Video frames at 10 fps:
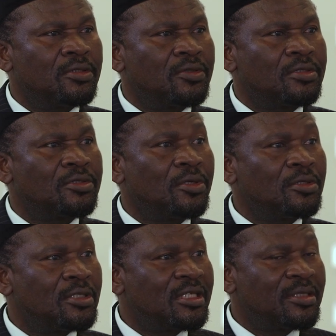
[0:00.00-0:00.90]
it was
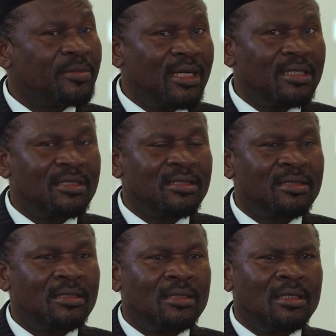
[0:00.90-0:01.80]
sold to the Jamaat
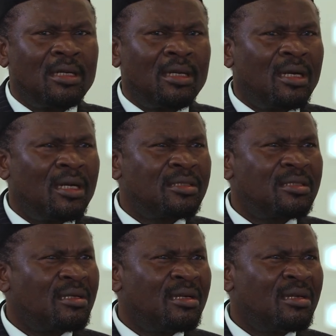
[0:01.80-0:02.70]
at
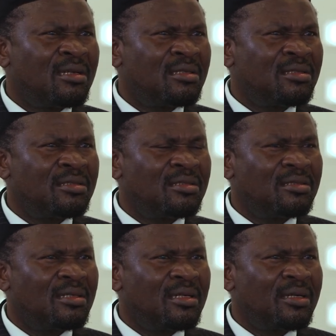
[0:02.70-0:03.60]

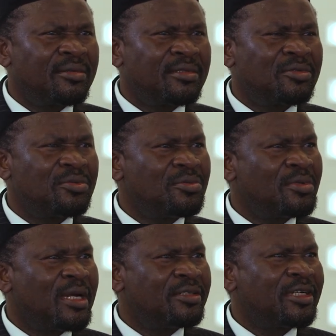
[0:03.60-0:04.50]

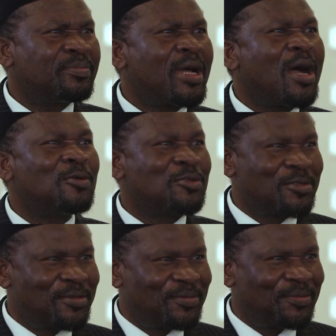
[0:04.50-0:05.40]
£200,
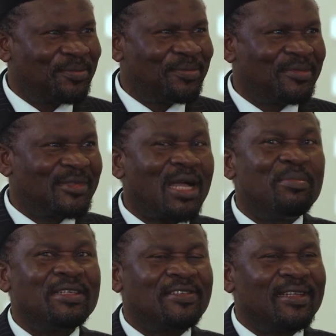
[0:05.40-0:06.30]

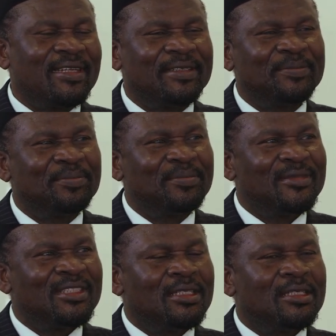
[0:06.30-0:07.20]
amazingly.
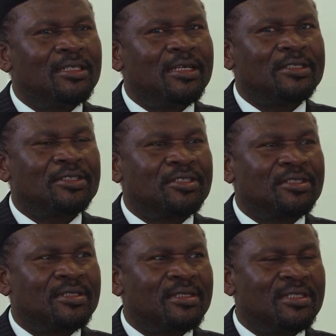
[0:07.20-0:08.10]

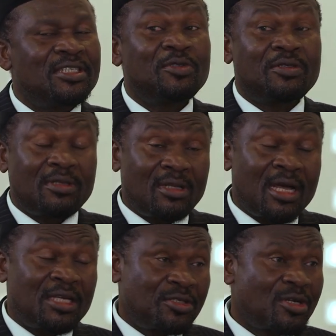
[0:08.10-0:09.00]
Yes, this
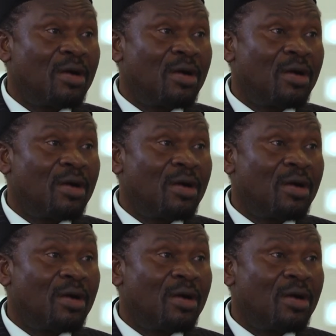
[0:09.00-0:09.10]
large